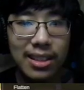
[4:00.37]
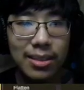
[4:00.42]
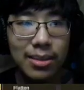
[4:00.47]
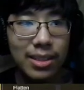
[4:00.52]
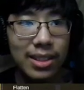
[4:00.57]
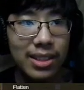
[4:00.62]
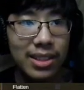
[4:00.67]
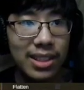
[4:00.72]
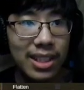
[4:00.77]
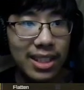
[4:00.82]

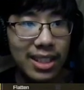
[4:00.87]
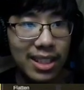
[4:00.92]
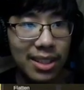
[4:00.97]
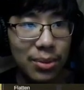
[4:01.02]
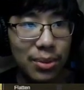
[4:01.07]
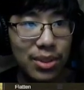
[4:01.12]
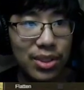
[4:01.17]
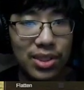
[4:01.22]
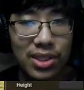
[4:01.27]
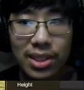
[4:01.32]
Because that thing
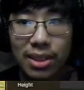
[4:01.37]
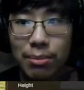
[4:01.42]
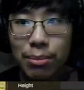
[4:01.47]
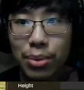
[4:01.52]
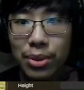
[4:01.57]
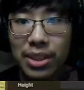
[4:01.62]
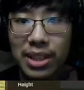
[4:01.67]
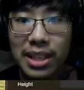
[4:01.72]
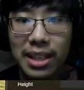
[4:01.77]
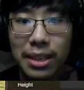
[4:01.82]
was
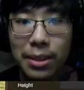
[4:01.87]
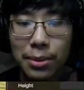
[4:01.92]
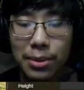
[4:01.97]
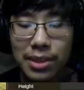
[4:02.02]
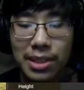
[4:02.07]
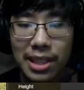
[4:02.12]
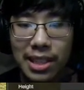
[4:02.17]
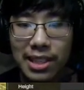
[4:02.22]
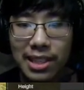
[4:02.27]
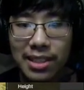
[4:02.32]
pretty
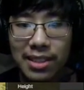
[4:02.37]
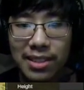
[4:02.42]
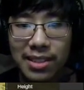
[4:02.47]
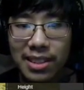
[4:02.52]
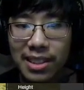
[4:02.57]
outdated.